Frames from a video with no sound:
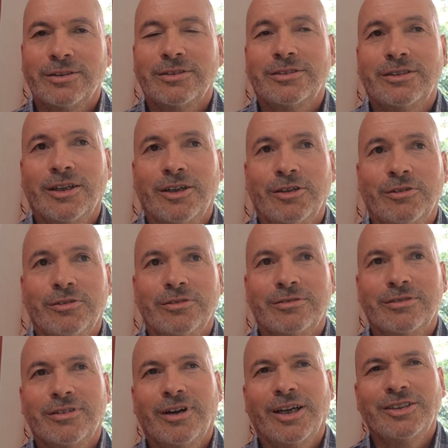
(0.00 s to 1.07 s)
So
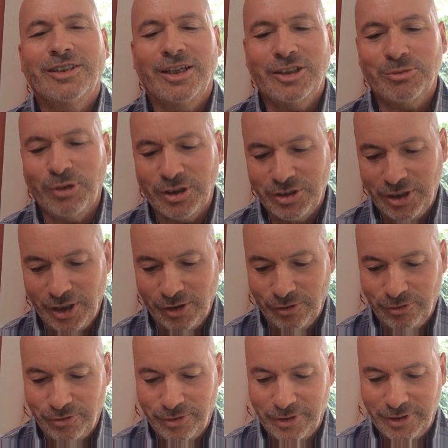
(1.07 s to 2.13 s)
I say to
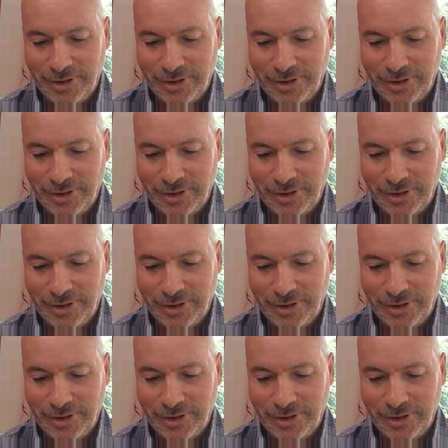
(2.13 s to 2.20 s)
myself,